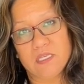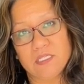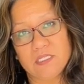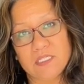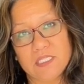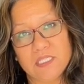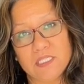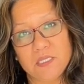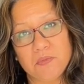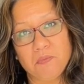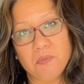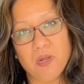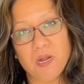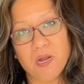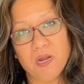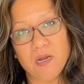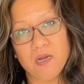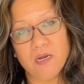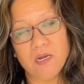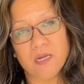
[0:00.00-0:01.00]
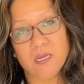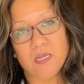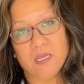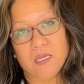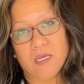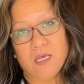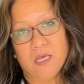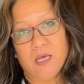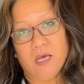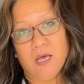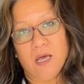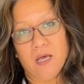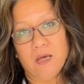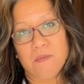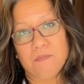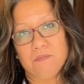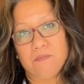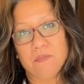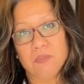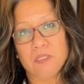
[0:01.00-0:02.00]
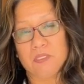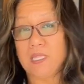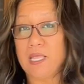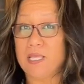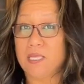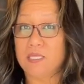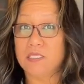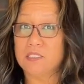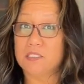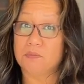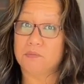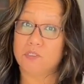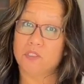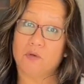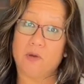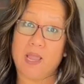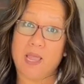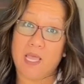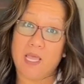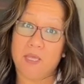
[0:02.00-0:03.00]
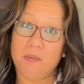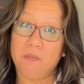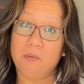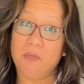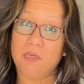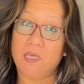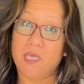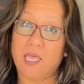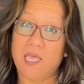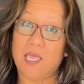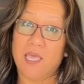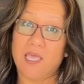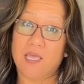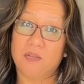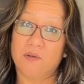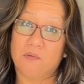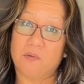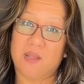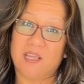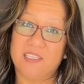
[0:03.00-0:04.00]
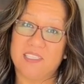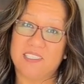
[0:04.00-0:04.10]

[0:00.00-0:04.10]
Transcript: sissy bar. Like, subscribe, and ride